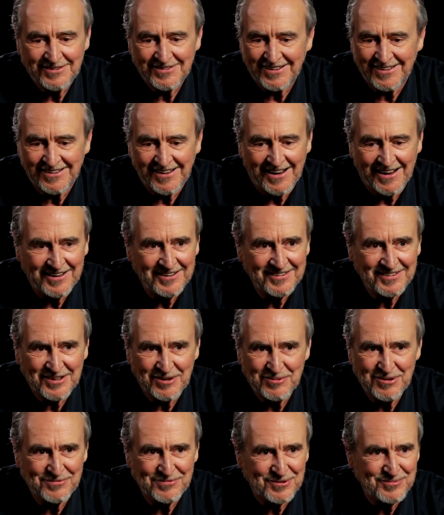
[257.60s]
There's a guy, he's
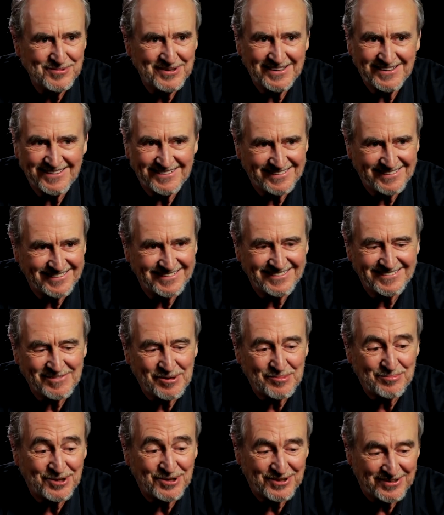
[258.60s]
coming for me. And
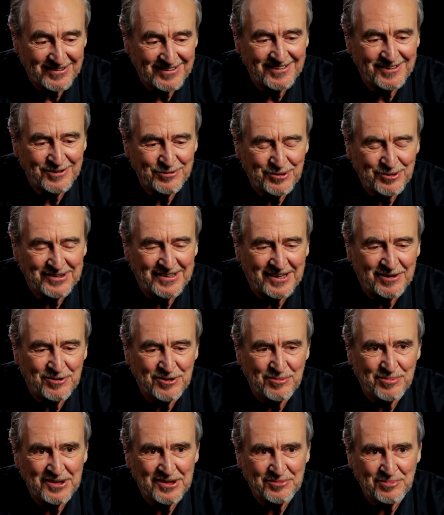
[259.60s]
my brother literally went down
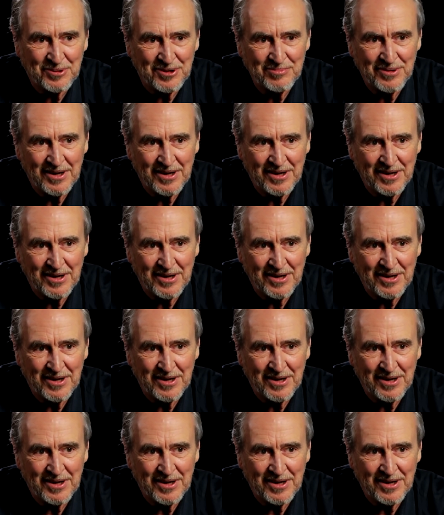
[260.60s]
with a baseball